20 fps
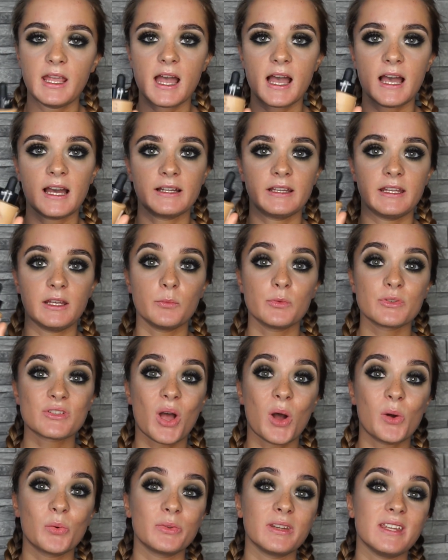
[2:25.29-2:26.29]
and it was
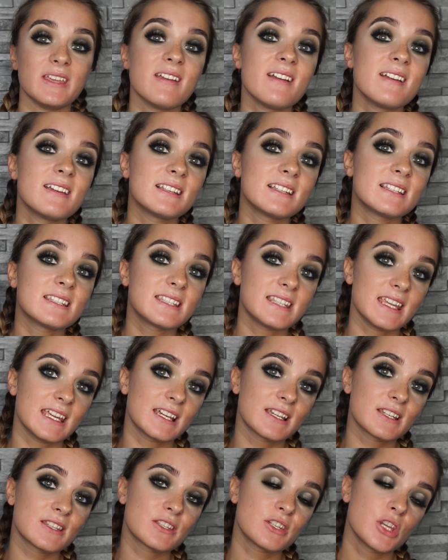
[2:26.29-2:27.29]
only
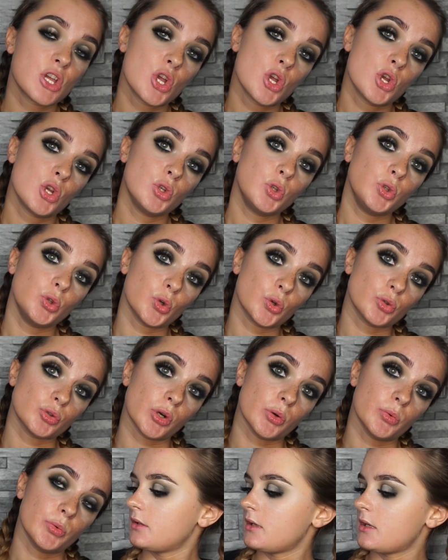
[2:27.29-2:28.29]

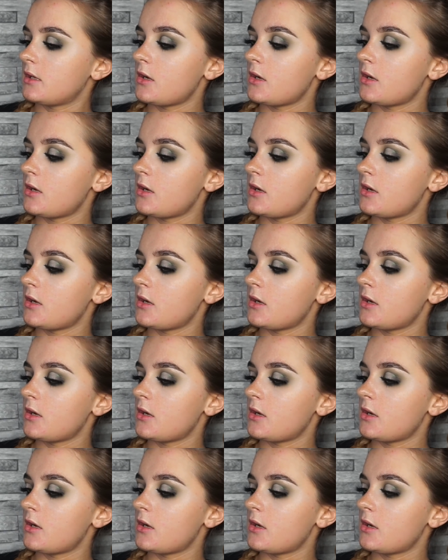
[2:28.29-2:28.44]
€6.